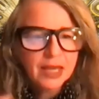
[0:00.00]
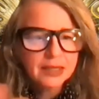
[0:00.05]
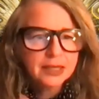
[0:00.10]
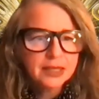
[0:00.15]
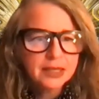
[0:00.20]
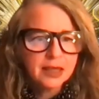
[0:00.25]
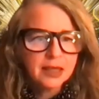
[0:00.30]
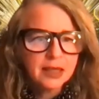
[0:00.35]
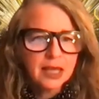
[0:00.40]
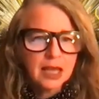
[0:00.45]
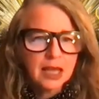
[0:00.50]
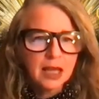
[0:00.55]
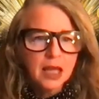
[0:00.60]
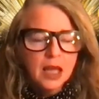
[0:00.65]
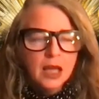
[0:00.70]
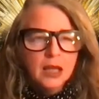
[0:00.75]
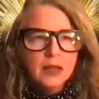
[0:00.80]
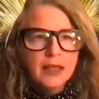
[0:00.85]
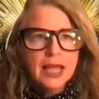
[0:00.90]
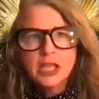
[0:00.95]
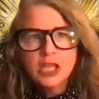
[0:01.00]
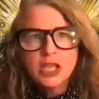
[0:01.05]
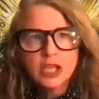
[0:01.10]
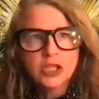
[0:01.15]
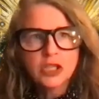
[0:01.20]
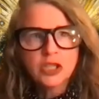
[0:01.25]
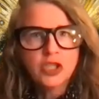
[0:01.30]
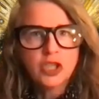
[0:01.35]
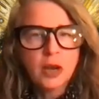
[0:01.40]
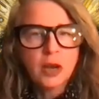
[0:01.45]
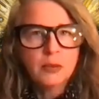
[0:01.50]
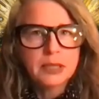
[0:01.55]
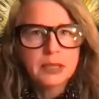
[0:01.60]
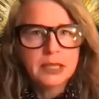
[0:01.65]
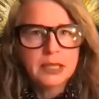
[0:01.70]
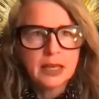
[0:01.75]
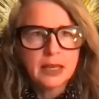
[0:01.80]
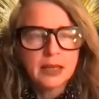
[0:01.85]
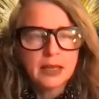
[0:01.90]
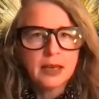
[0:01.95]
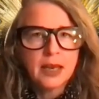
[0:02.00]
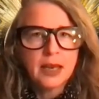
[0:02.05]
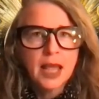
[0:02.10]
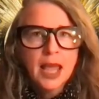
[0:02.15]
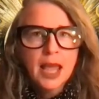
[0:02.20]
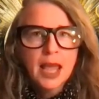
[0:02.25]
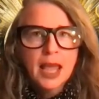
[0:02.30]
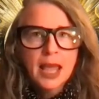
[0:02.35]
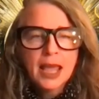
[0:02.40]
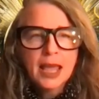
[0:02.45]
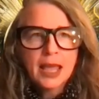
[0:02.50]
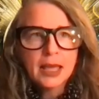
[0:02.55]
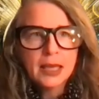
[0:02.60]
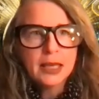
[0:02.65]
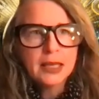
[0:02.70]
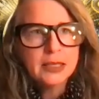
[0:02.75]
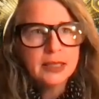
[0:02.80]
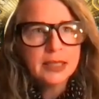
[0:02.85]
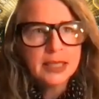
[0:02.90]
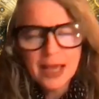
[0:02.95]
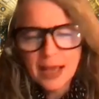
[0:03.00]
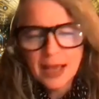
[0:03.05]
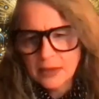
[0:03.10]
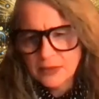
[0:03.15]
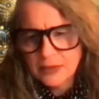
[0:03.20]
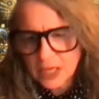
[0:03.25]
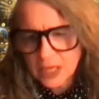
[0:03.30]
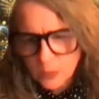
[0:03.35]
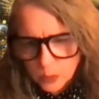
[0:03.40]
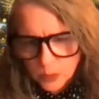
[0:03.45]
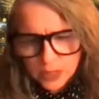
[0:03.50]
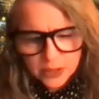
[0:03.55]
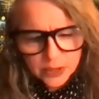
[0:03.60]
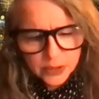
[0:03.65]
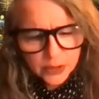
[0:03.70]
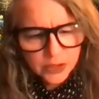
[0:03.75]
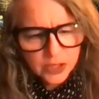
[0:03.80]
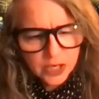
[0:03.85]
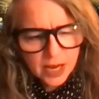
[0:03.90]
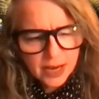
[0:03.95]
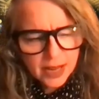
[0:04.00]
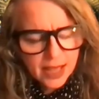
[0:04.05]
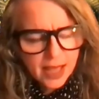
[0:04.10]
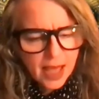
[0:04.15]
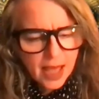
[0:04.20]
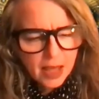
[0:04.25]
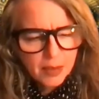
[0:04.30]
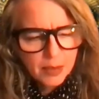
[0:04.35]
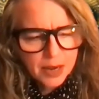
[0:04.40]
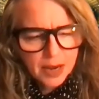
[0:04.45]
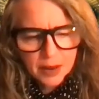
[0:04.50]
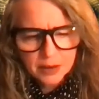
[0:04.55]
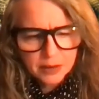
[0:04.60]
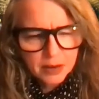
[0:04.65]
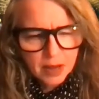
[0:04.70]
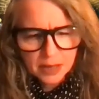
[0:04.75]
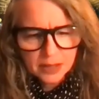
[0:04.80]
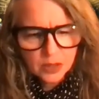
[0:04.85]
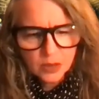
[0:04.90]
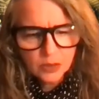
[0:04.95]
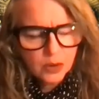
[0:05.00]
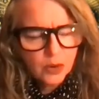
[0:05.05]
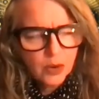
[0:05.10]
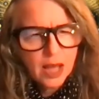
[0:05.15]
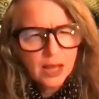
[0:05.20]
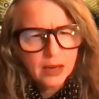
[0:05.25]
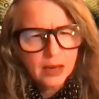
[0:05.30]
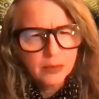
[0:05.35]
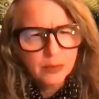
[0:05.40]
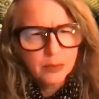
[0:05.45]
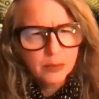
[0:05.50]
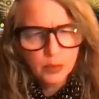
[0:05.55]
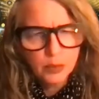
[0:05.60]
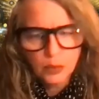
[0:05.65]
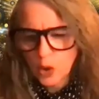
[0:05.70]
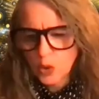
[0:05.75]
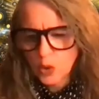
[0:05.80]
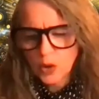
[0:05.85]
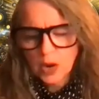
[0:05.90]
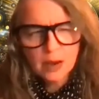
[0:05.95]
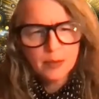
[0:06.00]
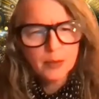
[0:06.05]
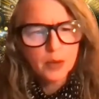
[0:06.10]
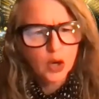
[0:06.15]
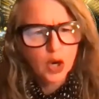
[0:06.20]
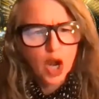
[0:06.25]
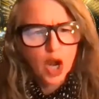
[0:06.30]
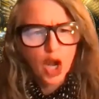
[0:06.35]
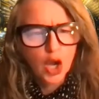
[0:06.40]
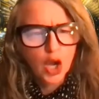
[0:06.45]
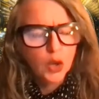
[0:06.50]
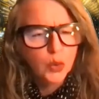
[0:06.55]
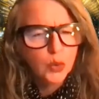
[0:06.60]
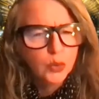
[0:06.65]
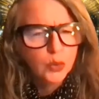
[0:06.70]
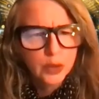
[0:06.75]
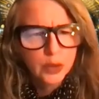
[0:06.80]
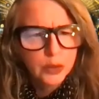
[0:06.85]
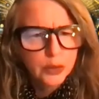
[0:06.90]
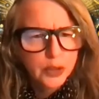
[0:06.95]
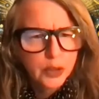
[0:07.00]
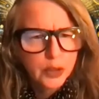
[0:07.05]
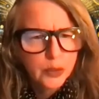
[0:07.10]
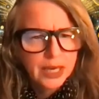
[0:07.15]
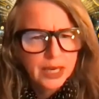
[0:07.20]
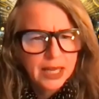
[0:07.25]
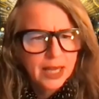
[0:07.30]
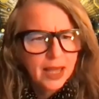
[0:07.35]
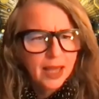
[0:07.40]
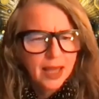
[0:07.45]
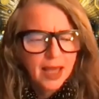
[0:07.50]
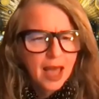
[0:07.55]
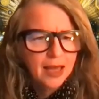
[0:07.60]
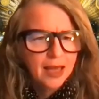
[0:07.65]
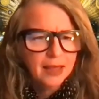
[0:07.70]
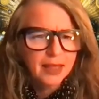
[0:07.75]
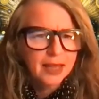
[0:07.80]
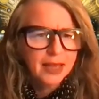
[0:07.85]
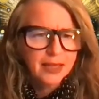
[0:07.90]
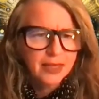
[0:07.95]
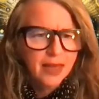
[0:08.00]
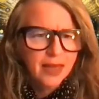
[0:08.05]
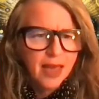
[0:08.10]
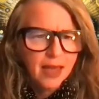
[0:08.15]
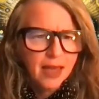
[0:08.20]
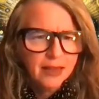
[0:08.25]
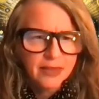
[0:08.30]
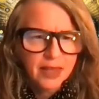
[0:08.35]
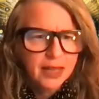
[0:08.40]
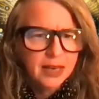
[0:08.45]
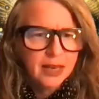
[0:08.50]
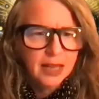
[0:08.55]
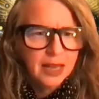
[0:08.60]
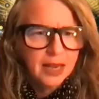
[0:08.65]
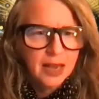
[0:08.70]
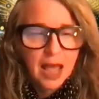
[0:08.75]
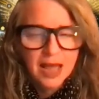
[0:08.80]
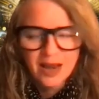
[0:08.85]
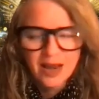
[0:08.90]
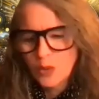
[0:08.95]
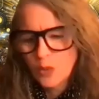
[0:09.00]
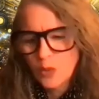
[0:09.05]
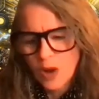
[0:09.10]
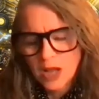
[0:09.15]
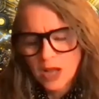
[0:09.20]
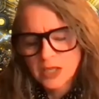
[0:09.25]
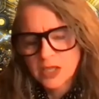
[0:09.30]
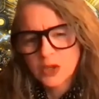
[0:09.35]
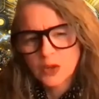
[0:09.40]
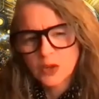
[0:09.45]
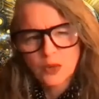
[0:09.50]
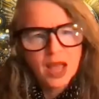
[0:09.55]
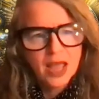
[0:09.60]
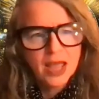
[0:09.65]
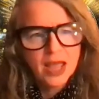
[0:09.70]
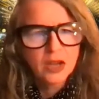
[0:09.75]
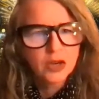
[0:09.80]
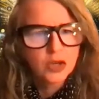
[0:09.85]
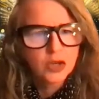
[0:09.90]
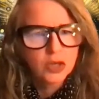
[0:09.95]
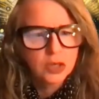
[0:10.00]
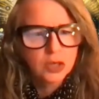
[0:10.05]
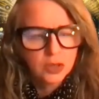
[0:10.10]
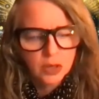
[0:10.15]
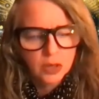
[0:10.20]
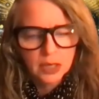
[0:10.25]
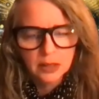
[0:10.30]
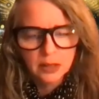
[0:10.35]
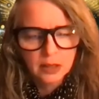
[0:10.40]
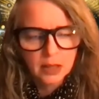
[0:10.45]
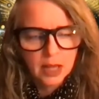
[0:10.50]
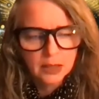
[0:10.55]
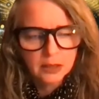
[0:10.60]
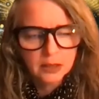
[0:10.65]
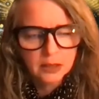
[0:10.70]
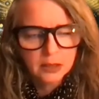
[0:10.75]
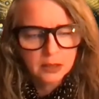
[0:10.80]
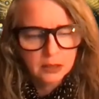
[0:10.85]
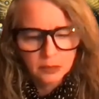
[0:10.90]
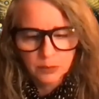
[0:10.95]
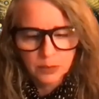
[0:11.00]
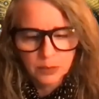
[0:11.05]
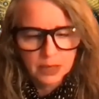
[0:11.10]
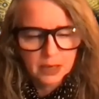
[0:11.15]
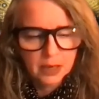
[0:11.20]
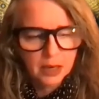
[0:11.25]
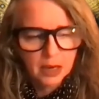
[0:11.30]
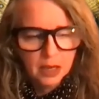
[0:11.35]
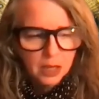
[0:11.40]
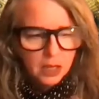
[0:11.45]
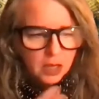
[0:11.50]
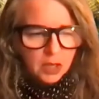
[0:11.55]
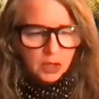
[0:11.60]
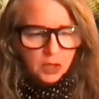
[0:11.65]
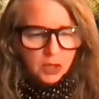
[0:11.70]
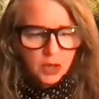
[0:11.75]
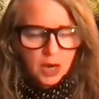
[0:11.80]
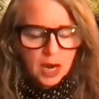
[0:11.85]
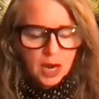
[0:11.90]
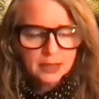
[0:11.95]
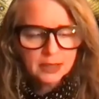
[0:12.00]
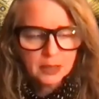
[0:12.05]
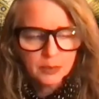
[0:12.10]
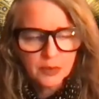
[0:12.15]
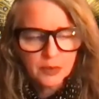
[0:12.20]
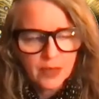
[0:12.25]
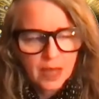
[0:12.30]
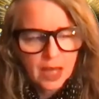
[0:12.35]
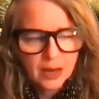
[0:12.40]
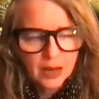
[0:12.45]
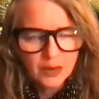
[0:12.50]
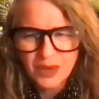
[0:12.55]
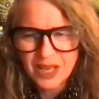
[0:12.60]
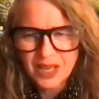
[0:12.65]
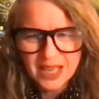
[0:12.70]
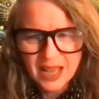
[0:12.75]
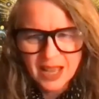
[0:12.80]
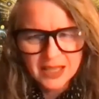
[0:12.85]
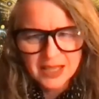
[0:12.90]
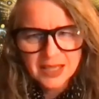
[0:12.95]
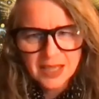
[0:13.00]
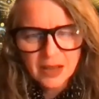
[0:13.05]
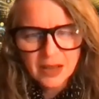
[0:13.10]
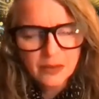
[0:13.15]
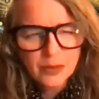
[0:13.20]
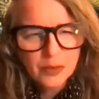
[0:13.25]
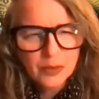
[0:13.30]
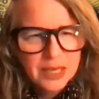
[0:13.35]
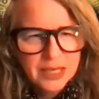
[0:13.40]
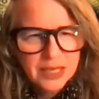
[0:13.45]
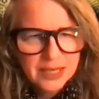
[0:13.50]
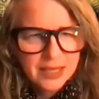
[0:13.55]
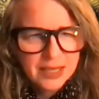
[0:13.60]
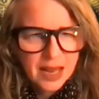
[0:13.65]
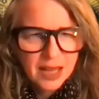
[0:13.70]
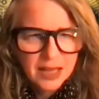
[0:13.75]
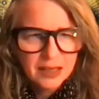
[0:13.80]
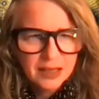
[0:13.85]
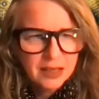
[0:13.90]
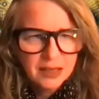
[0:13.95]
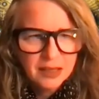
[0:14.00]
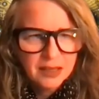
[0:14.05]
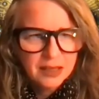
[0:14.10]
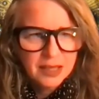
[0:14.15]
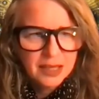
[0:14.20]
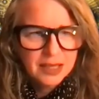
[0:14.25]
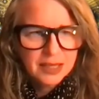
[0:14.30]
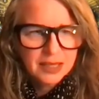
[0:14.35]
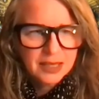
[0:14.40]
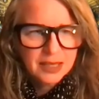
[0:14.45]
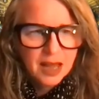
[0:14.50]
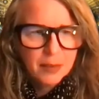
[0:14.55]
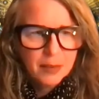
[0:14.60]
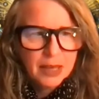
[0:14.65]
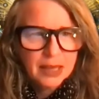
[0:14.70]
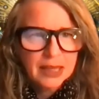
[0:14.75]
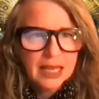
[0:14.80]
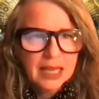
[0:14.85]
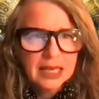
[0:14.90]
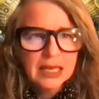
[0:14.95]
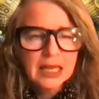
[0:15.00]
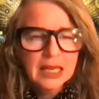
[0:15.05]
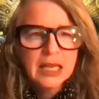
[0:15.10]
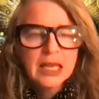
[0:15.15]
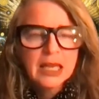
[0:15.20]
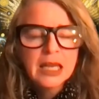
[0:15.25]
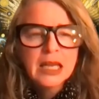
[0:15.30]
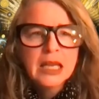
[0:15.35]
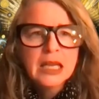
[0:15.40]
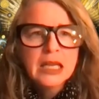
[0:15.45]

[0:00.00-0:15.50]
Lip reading: That's the thing. I just jumped in and yeah, I've done research on AI, but I don't know how to program or code or do any AI like that. And I don't want to. I actually, during the last bit, tried some of that and went, yeah, it's not for me. It's not my lane.